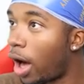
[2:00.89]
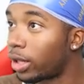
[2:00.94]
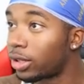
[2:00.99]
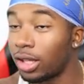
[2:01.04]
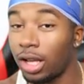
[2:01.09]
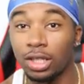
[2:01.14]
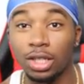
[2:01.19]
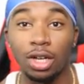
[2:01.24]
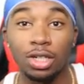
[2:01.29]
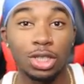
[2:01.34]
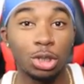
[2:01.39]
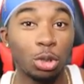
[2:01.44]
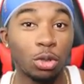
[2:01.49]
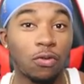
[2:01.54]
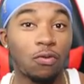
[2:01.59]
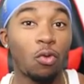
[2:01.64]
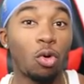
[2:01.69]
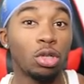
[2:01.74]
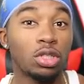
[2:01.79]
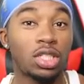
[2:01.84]
I, I thought she
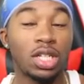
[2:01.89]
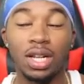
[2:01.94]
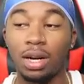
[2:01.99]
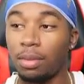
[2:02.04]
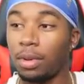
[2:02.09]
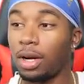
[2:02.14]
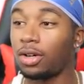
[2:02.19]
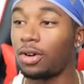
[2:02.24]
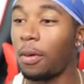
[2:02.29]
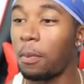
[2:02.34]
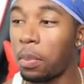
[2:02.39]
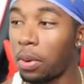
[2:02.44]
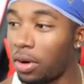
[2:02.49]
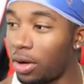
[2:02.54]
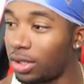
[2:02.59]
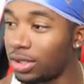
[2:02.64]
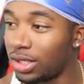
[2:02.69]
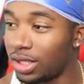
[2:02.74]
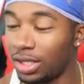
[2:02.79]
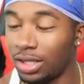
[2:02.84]
was 14. I'm not going to
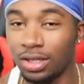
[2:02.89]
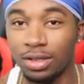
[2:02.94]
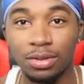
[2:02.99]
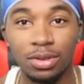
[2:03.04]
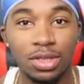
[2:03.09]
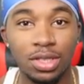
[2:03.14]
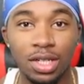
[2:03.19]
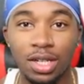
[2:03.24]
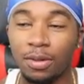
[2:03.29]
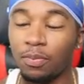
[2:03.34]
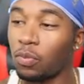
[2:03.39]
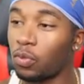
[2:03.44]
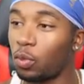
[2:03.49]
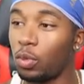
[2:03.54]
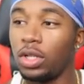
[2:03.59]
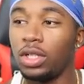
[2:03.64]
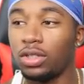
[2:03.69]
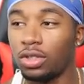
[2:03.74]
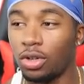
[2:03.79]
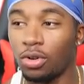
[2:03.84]
pause it, you know what I'm saying?
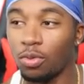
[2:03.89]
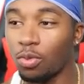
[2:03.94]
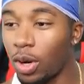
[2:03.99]
We just going